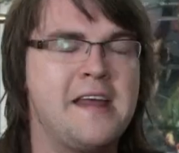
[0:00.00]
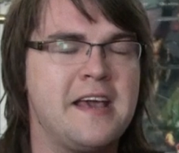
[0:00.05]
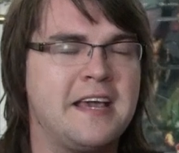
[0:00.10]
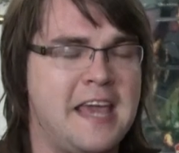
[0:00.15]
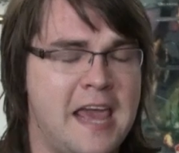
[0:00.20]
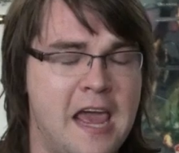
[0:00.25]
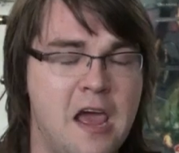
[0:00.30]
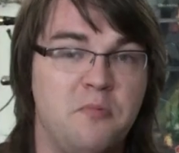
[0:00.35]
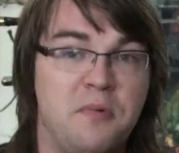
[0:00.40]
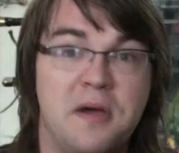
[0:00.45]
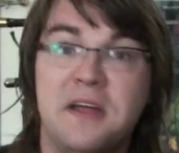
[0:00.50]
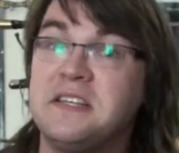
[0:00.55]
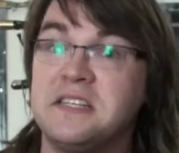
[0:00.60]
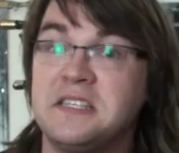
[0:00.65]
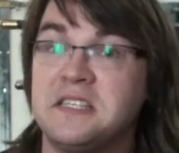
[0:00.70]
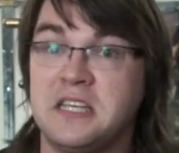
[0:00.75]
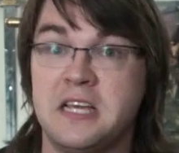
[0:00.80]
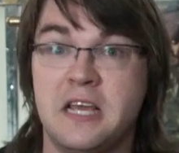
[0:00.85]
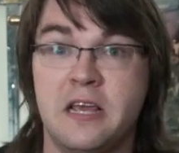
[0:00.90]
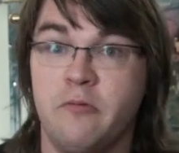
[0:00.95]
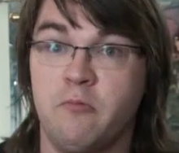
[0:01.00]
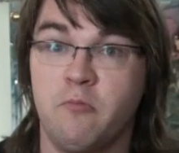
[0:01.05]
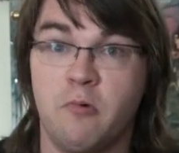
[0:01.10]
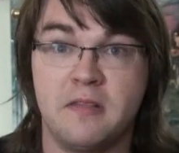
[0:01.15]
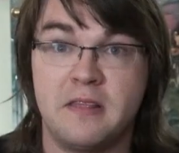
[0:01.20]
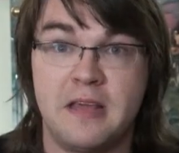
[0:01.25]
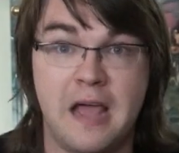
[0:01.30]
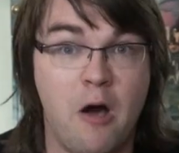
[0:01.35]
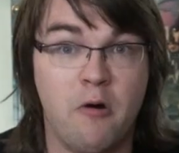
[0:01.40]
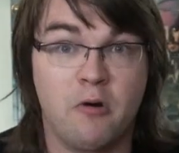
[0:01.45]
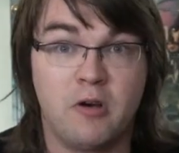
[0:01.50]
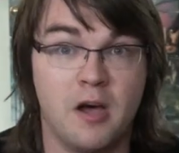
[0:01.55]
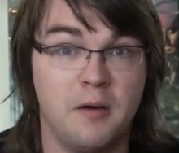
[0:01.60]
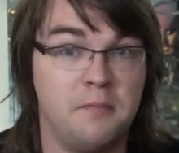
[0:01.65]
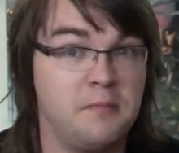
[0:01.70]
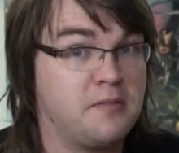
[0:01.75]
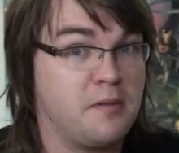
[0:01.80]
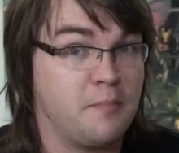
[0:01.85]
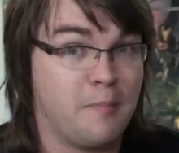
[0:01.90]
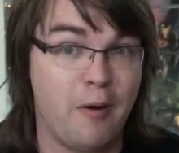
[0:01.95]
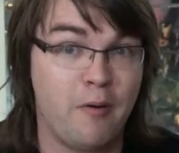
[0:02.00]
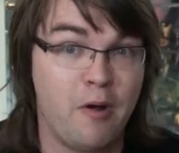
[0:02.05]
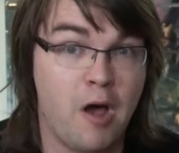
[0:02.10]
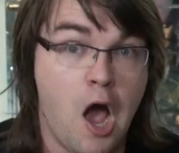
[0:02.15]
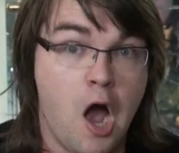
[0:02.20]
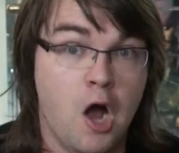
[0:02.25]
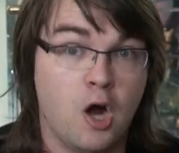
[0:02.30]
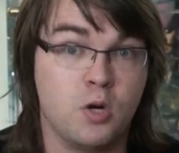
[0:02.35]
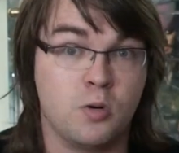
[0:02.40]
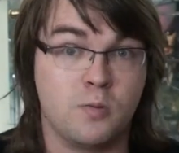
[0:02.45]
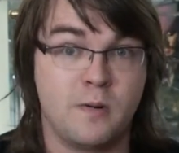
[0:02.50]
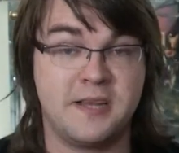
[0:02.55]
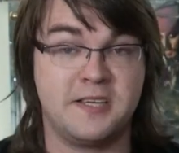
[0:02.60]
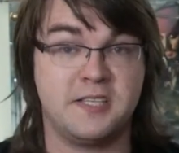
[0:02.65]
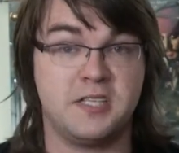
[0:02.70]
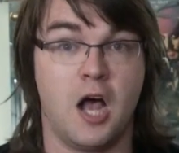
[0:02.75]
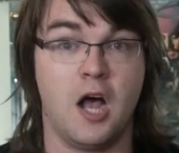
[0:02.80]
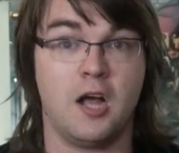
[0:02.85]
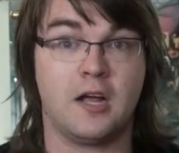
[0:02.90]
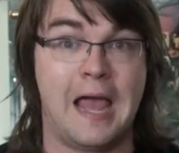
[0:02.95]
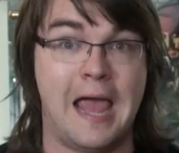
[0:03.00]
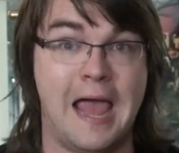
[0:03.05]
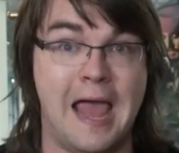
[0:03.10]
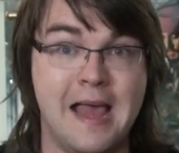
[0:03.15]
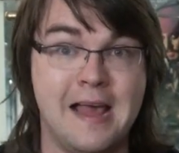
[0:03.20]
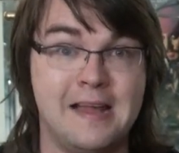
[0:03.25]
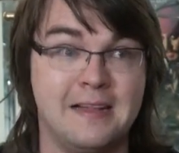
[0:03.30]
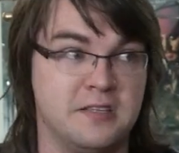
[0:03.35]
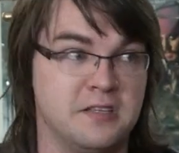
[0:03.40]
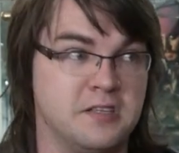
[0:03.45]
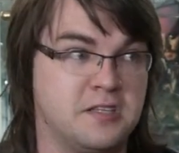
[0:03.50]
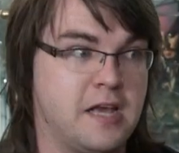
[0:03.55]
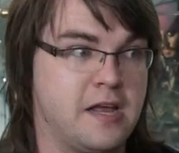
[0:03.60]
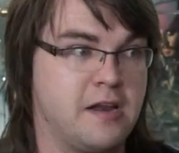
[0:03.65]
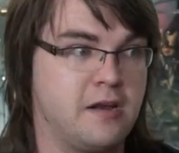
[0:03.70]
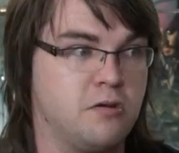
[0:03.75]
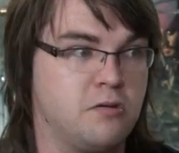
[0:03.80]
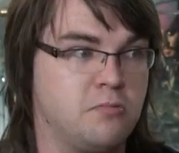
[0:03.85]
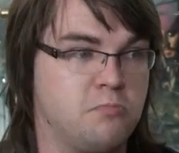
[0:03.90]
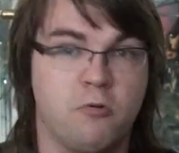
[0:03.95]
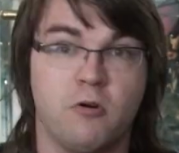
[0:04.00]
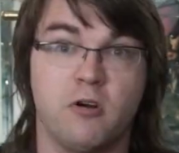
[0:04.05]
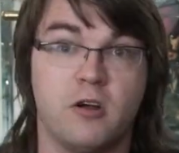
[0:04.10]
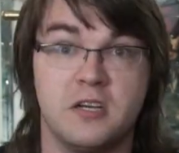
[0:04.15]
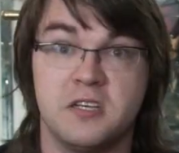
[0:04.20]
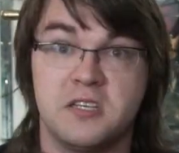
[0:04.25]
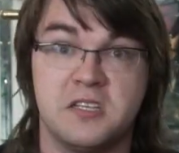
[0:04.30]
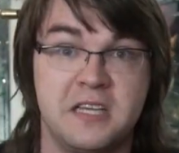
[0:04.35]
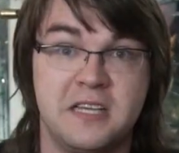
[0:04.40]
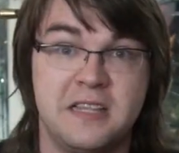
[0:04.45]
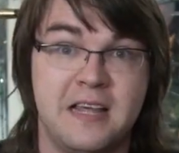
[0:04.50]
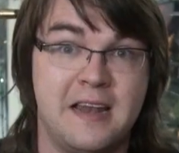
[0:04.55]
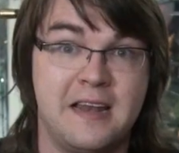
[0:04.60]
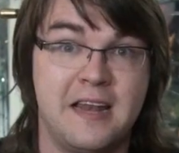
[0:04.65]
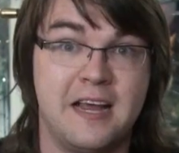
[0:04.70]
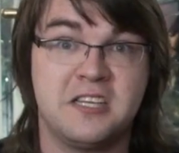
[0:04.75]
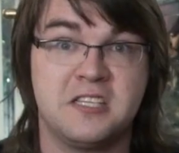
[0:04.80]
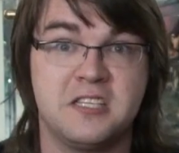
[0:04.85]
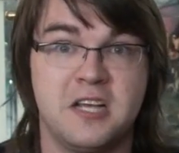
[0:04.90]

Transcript: I can't wait to see where the outcome of the Mount Hakurei saga ends, and we're gonna see that next